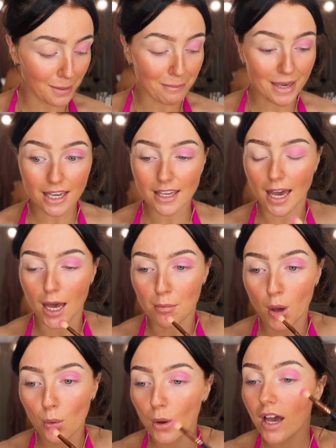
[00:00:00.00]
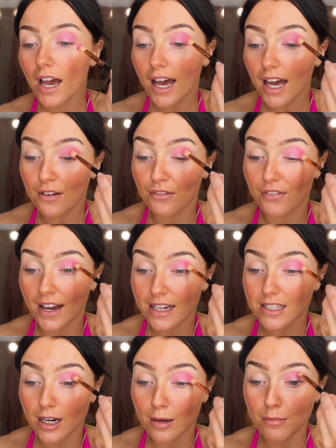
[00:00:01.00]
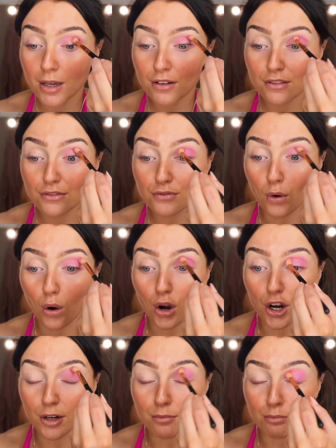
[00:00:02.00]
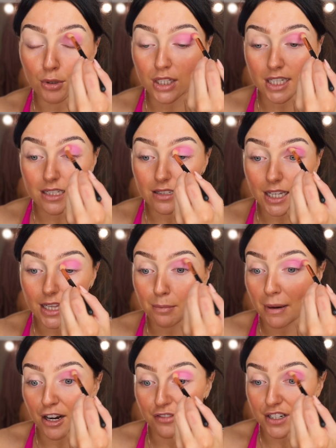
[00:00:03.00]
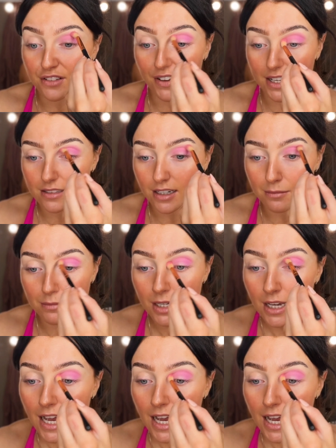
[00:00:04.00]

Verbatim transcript: make him a victim for bullies, like the perfect victim.